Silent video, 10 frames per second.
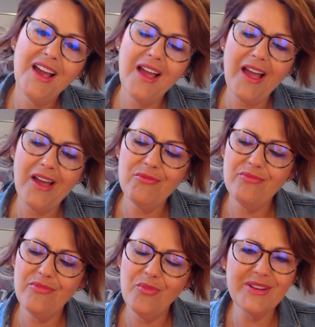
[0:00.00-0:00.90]

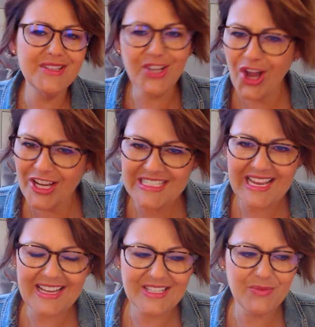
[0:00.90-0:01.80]
What is the
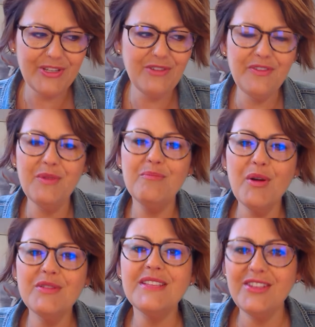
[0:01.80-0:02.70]
context? When do you feel
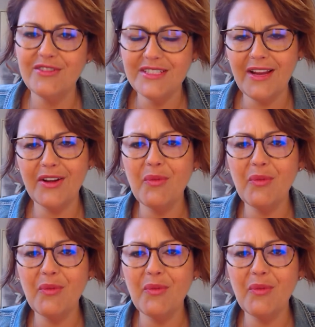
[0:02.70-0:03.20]
most in your integrity?